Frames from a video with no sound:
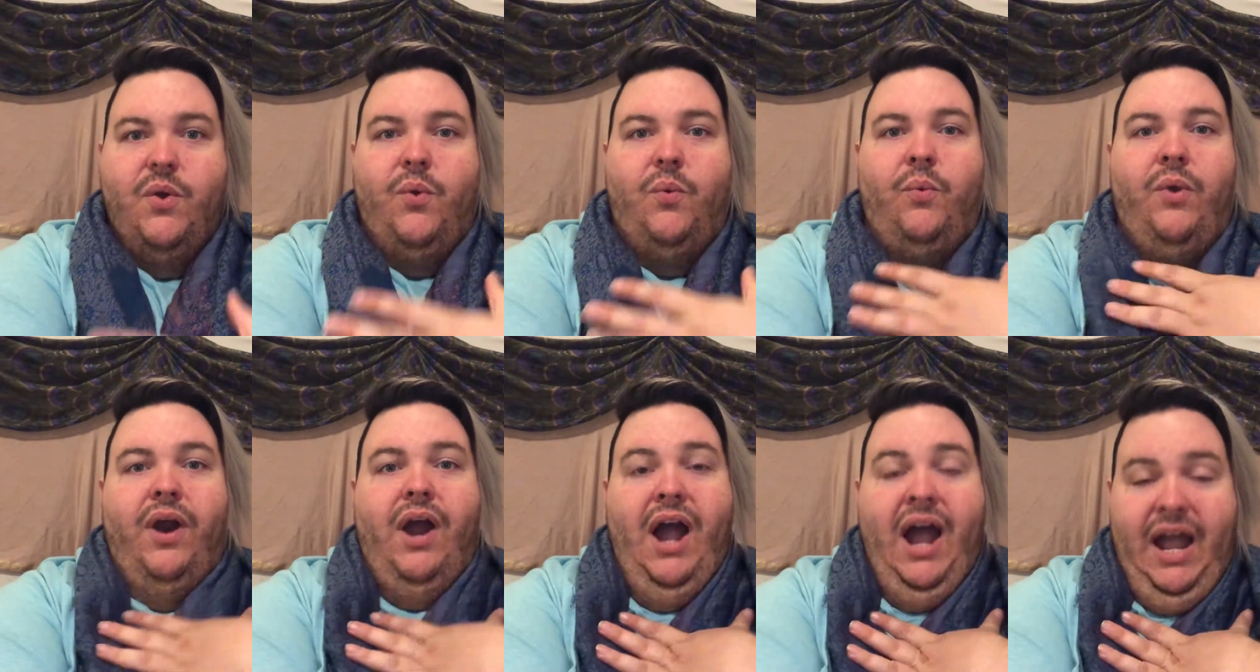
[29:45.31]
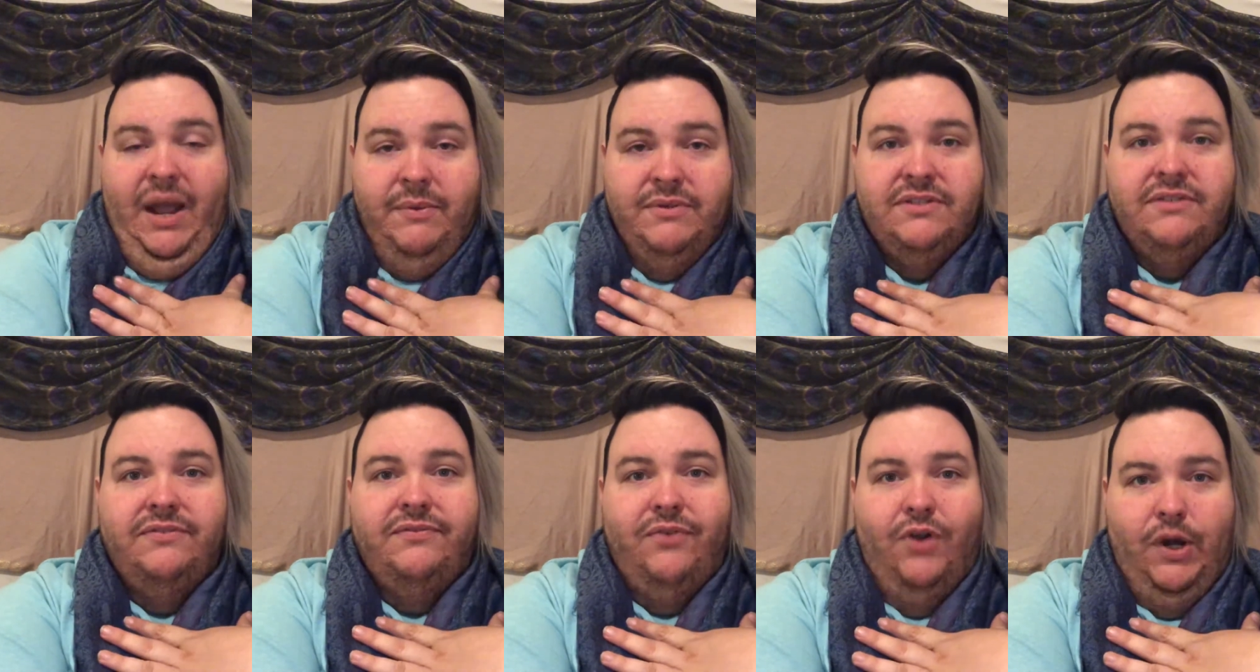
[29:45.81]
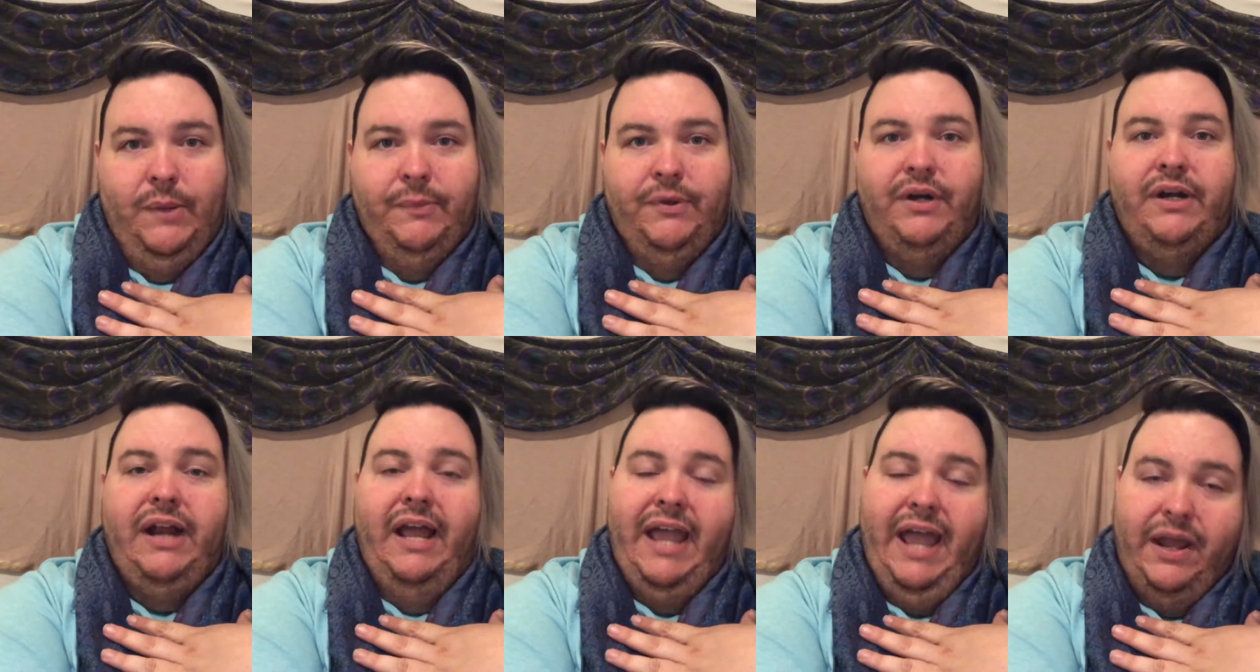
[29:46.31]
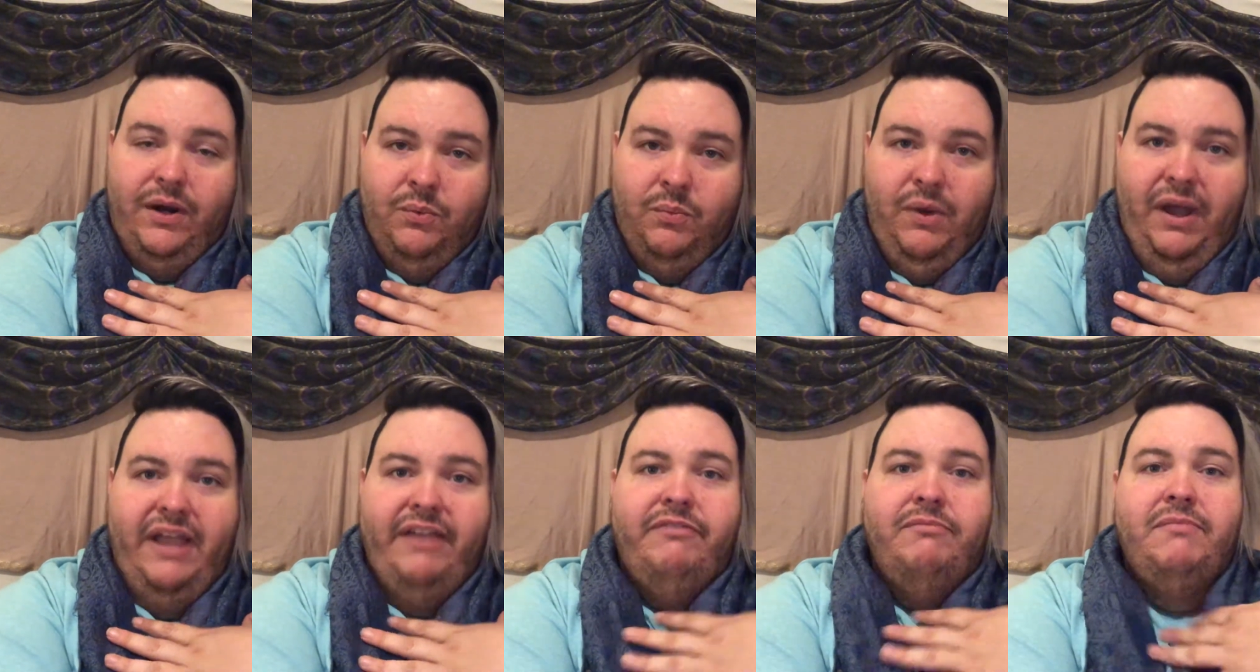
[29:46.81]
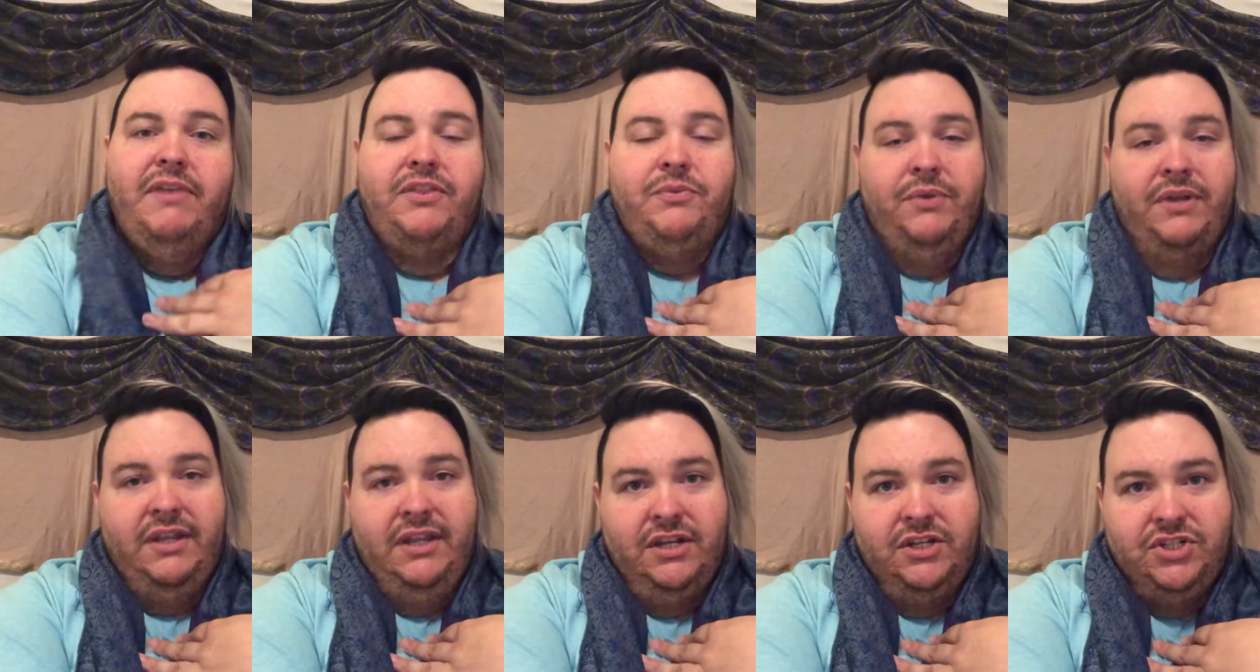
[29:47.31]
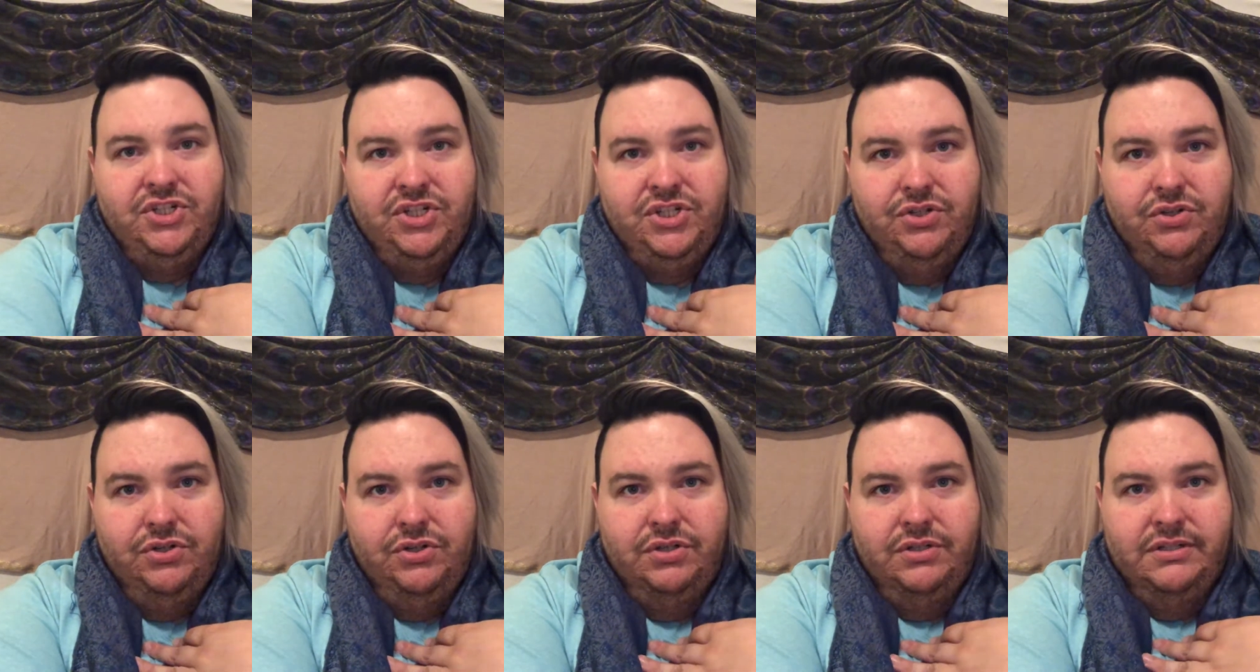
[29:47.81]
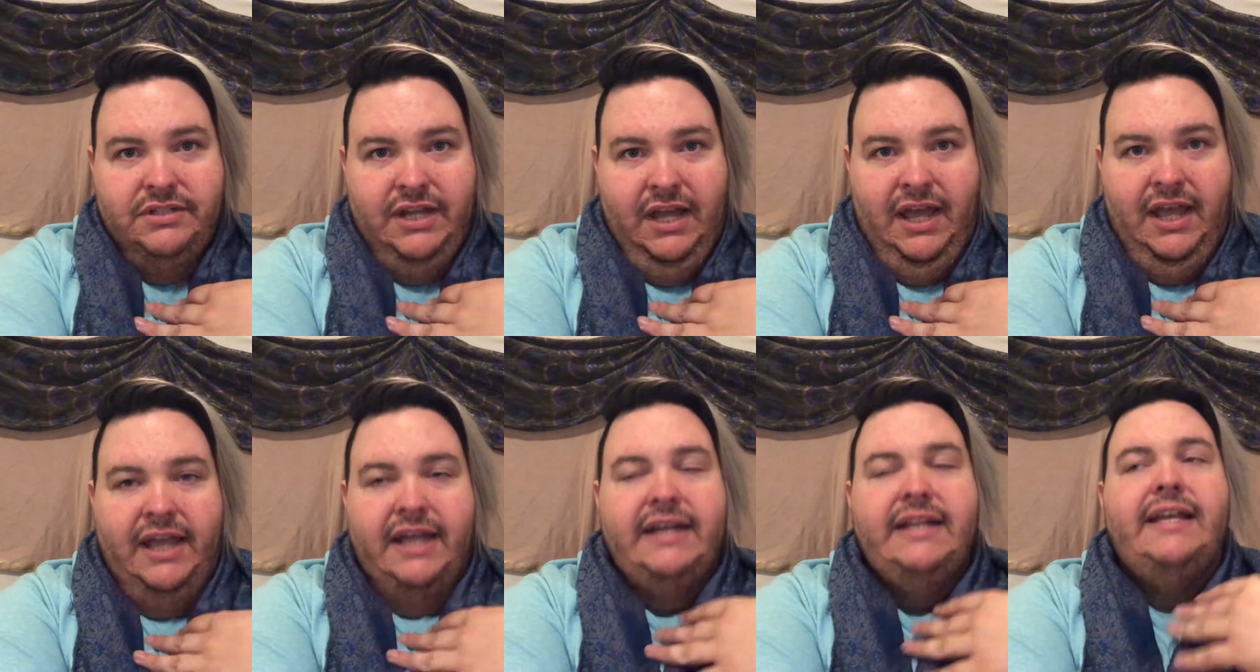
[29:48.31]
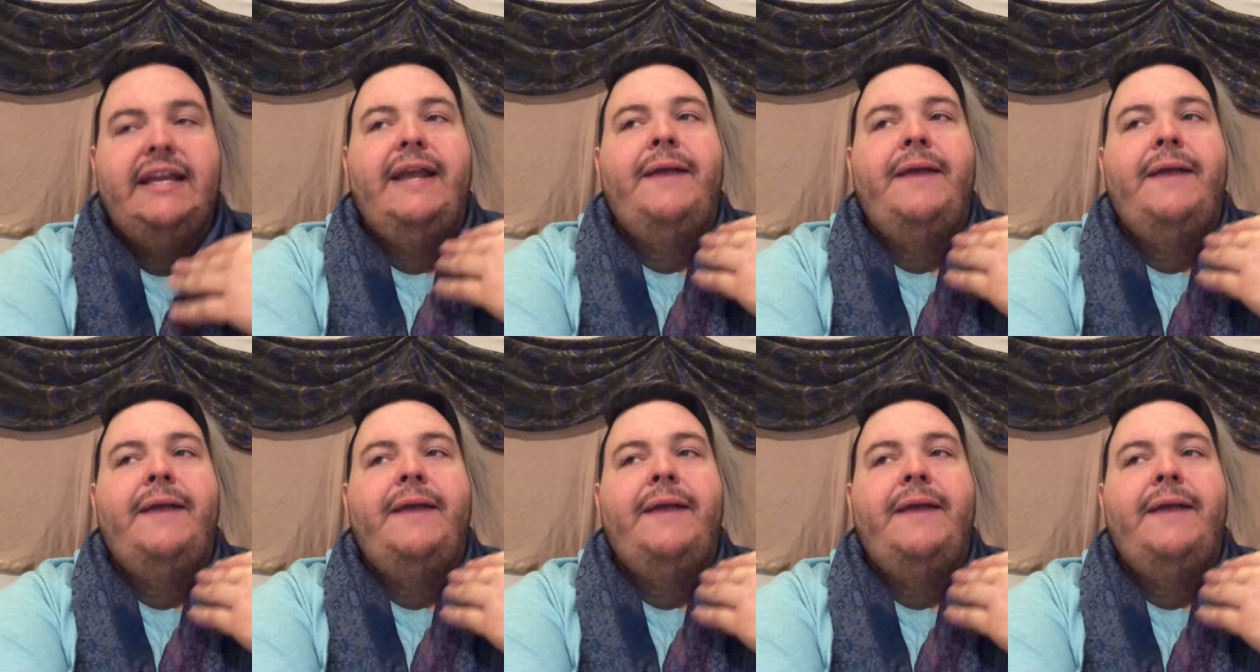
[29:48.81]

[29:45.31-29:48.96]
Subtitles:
where I was a farmer and I had a wife and my 3 kids died,